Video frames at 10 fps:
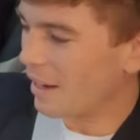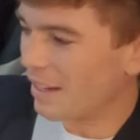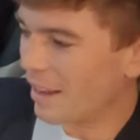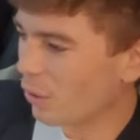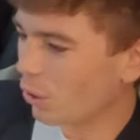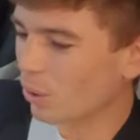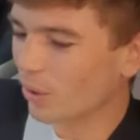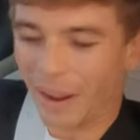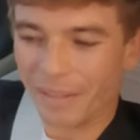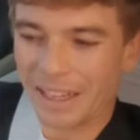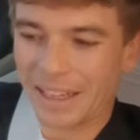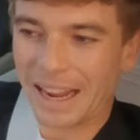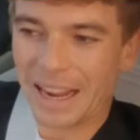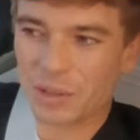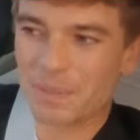never thought of having a
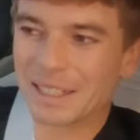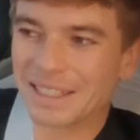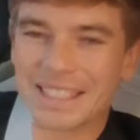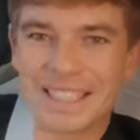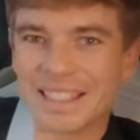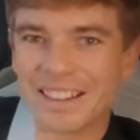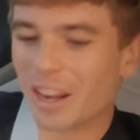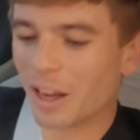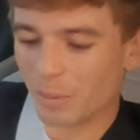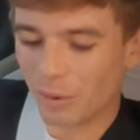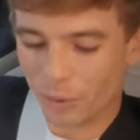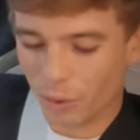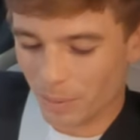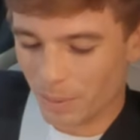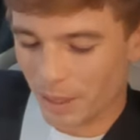cashmere seat in a car
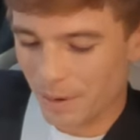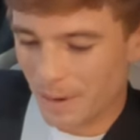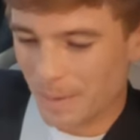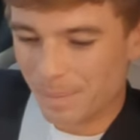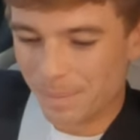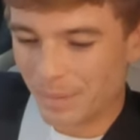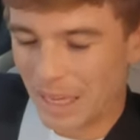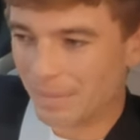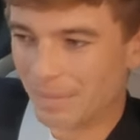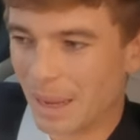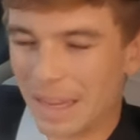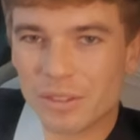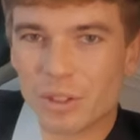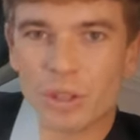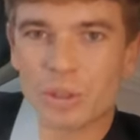before, but it
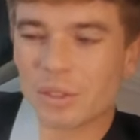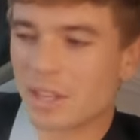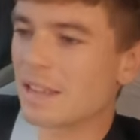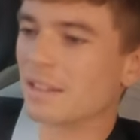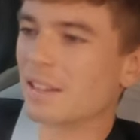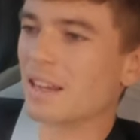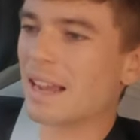makes total sense.